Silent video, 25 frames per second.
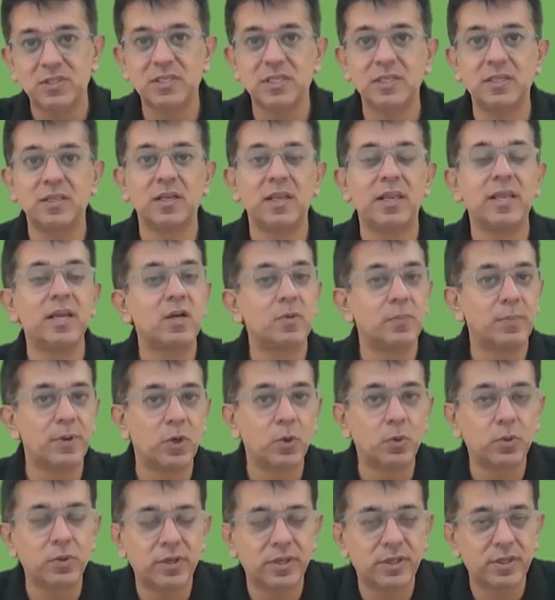see the link
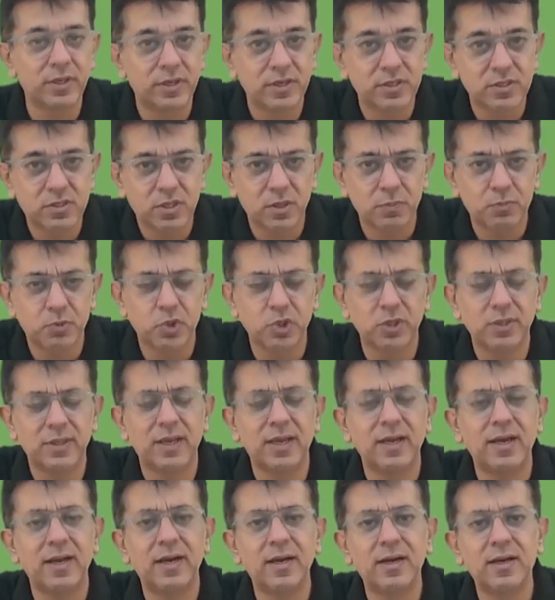below in the description
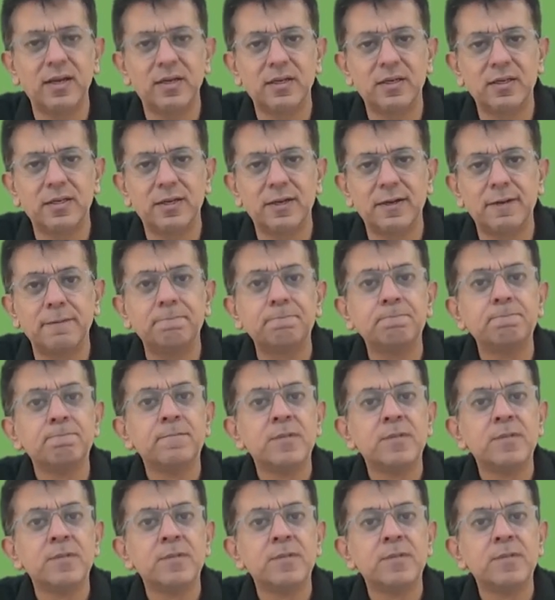and uh,